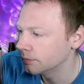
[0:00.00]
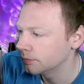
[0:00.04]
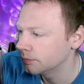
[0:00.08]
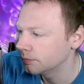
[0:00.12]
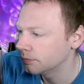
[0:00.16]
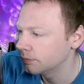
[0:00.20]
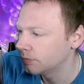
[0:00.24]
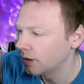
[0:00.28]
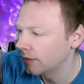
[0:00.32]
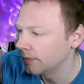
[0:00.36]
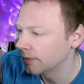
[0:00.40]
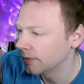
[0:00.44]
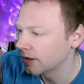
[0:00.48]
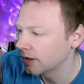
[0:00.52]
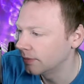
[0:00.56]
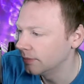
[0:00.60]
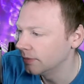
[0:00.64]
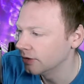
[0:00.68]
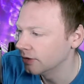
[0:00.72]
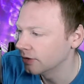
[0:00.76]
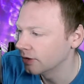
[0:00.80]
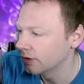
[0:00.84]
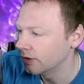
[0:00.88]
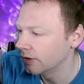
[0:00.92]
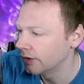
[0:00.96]
Private
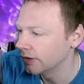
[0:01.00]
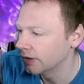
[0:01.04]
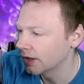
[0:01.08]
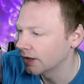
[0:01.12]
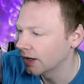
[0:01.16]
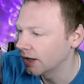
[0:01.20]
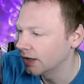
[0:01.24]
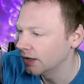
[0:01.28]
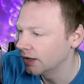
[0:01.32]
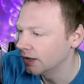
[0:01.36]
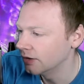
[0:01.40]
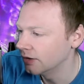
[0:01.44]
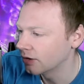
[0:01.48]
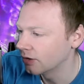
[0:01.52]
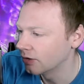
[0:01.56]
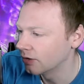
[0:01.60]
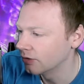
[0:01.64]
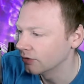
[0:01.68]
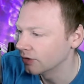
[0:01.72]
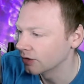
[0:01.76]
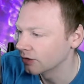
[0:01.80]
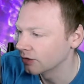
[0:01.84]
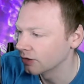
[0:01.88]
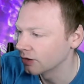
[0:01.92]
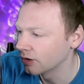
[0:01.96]
companies are okay in the
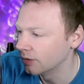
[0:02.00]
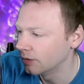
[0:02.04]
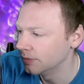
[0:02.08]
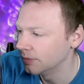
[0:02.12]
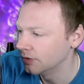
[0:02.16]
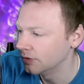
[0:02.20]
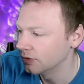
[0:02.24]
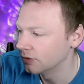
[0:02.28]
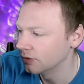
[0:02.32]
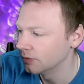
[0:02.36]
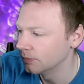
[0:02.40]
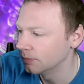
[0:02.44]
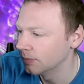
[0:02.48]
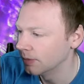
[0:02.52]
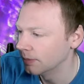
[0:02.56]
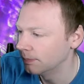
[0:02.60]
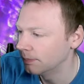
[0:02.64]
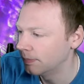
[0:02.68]
context of competition,